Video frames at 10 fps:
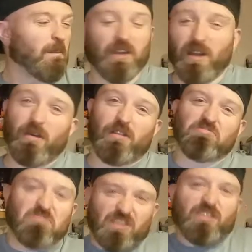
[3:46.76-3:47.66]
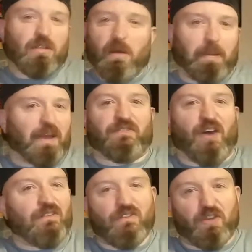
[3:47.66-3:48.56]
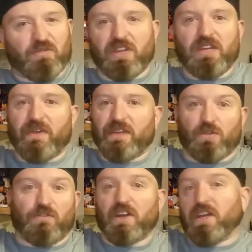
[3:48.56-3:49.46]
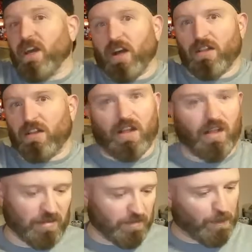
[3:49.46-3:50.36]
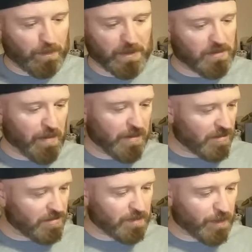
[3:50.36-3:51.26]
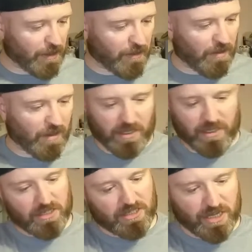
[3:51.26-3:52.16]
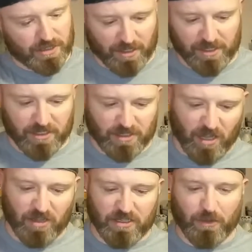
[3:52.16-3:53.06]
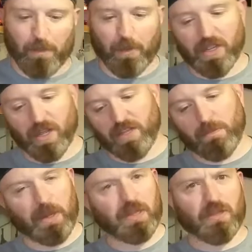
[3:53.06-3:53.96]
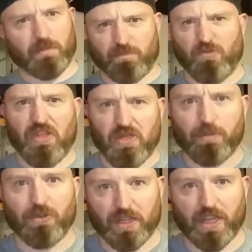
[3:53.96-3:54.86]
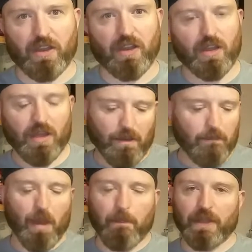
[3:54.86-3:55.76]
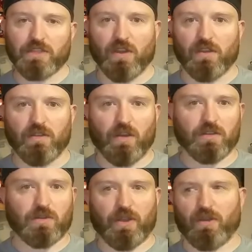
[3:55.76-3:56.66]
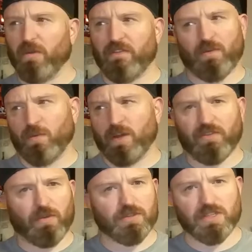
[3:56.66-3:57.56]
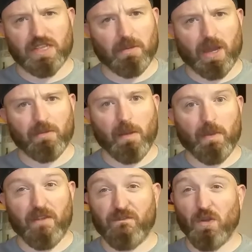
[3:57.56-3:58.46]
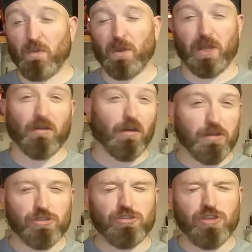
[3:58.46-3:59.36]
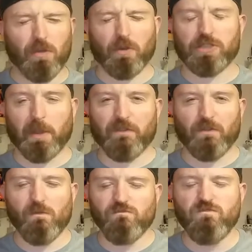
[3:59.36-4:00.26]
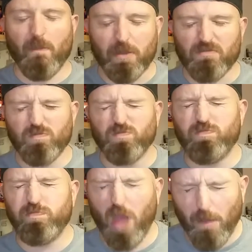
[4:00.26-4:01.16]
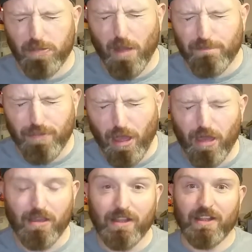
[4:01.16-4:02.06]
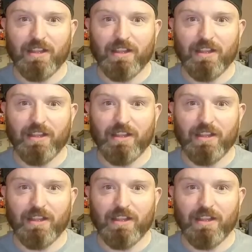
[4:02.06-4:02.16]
But you know what? Paid £5 for him on eBay, so fuck it. I'll put some pictures. He's pretty cool. I like his chest. I like his colour. He's quite bright. I like the red and the blue together. Put a picture on Twitter or whatever it was at the time. I can't remember. And fuck were like, oh shit, what do you mean for rubbish? Blah blah blah.